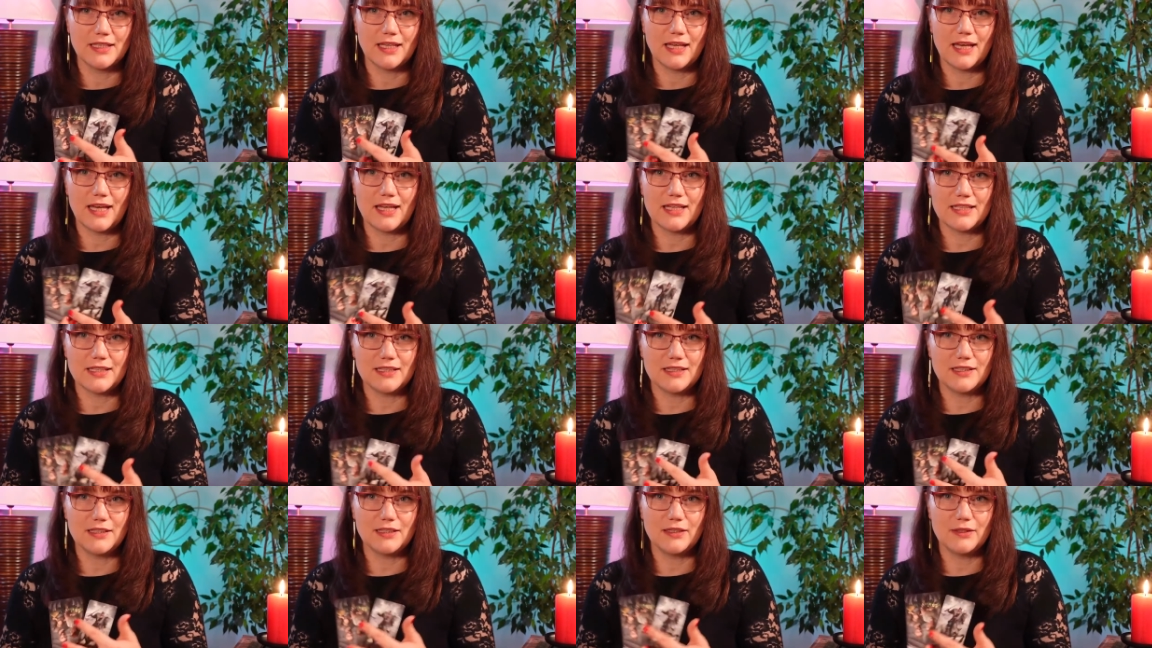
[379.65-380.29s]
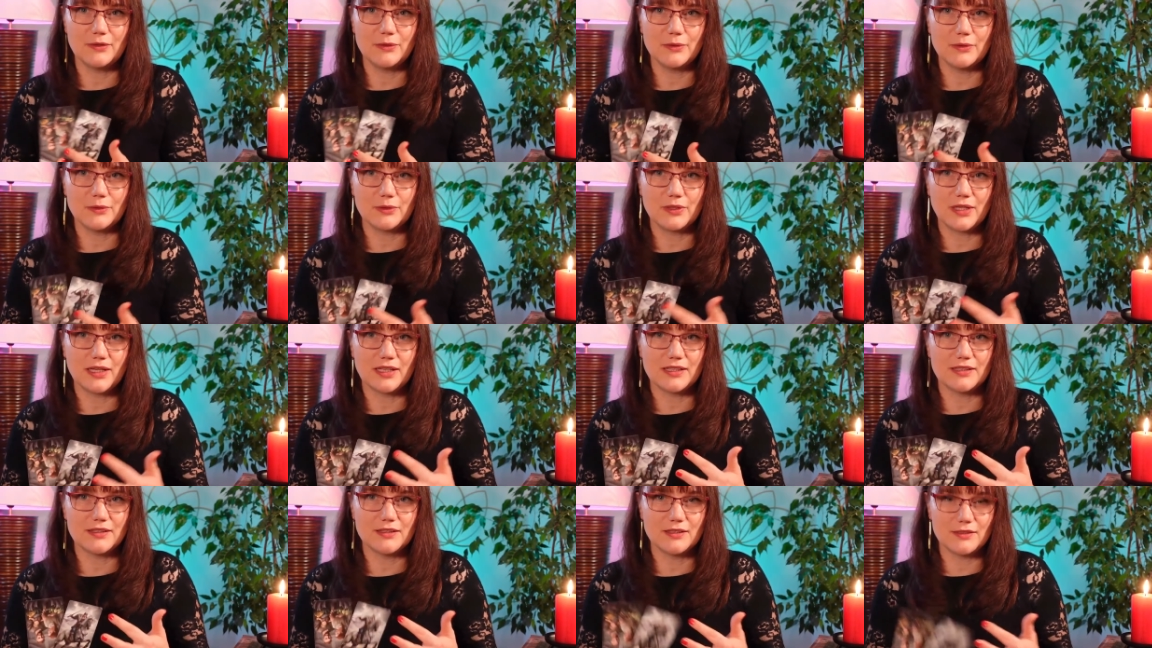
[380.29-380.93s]
and you
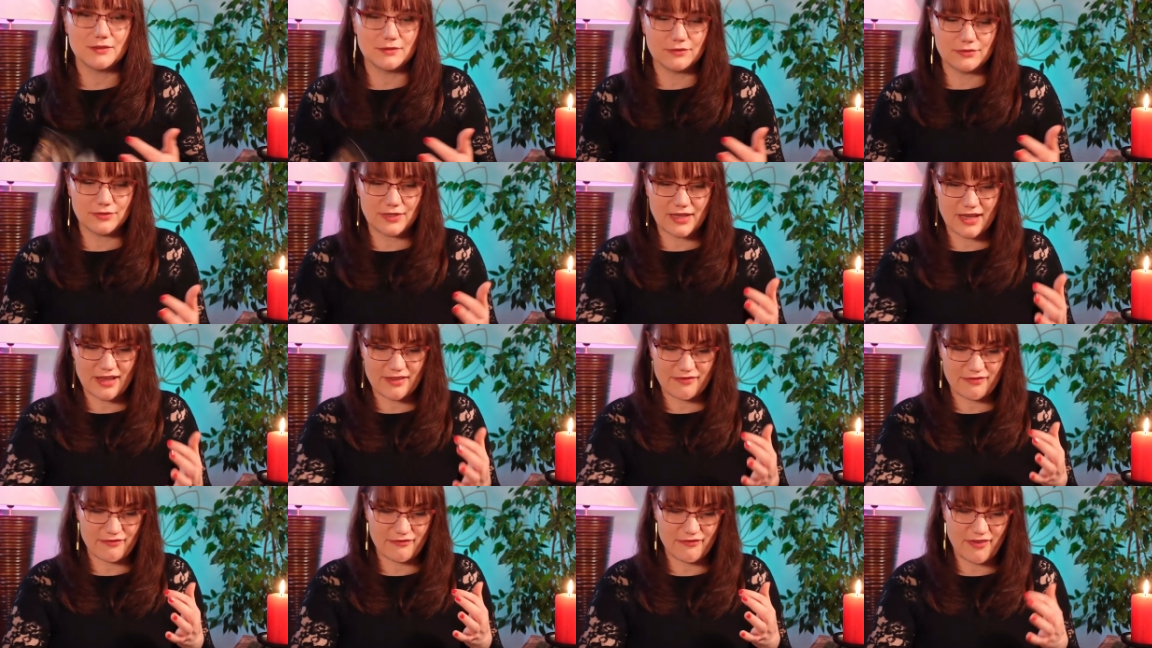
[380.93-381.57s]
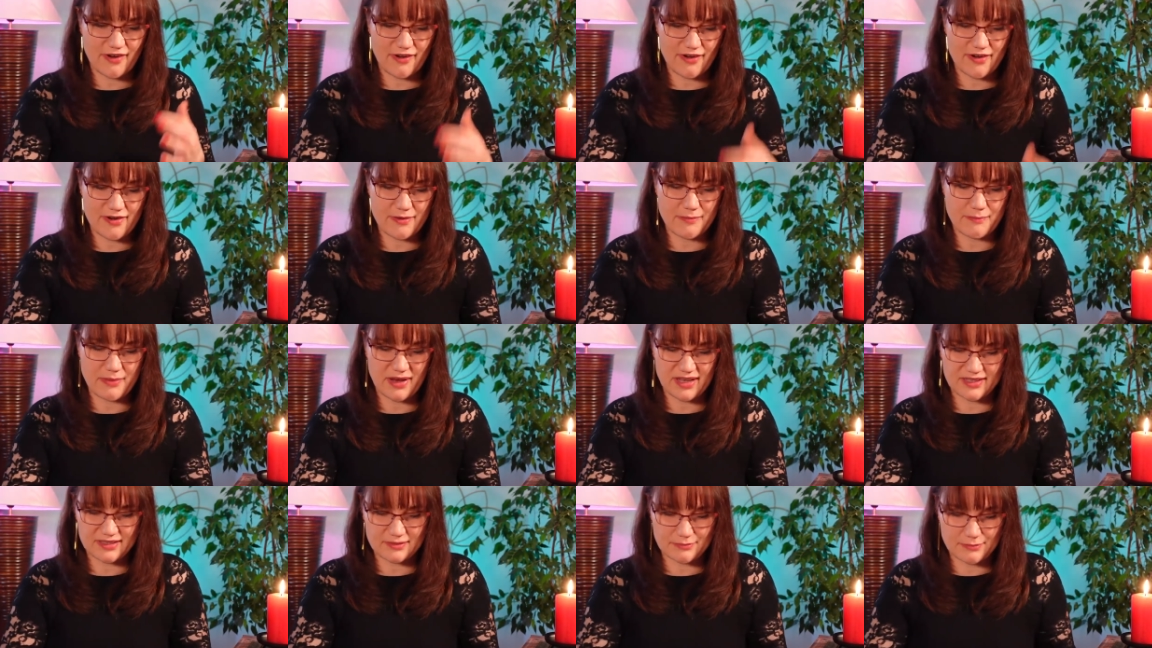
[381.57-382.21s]
kind of have very
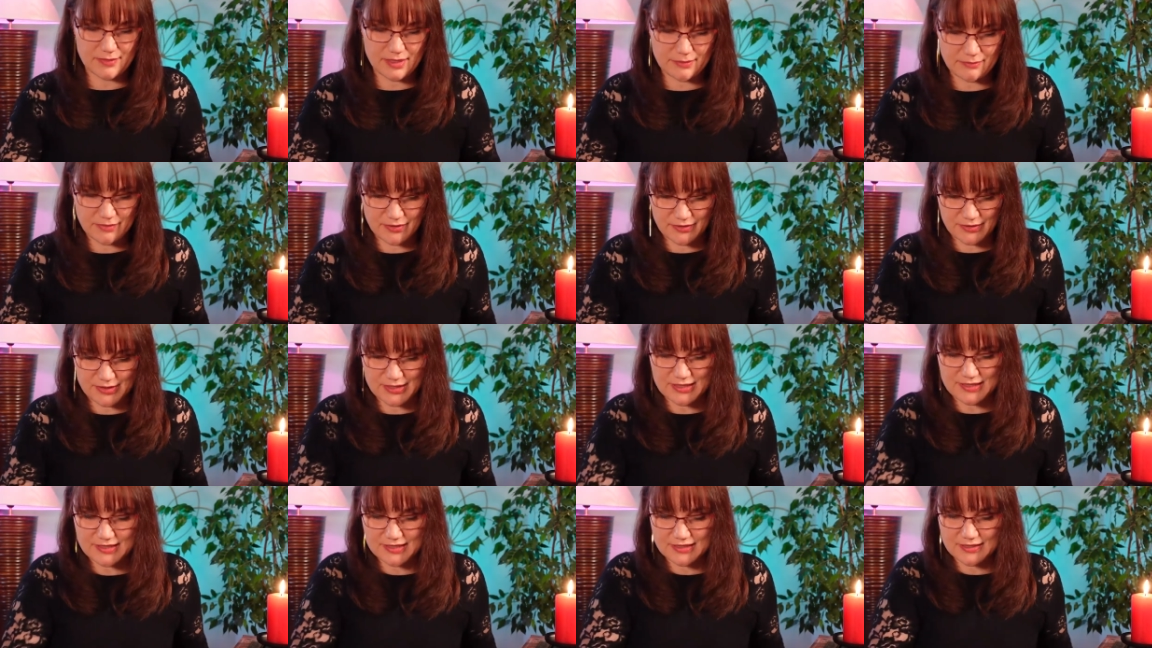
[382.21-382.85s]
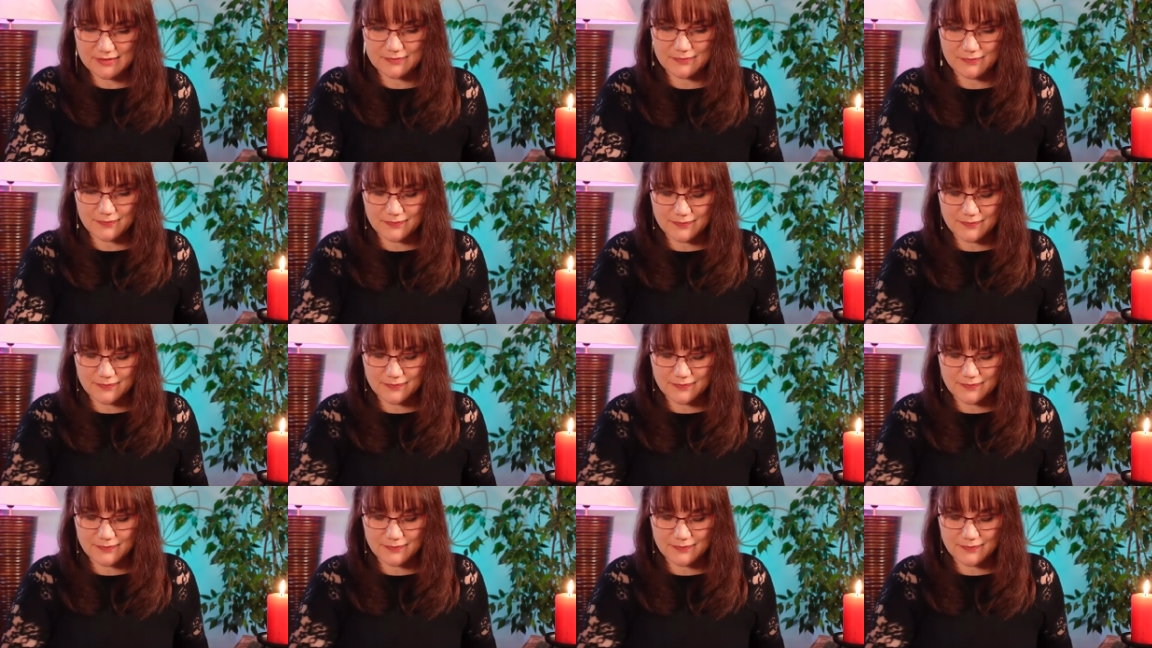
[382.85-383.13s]
bad memories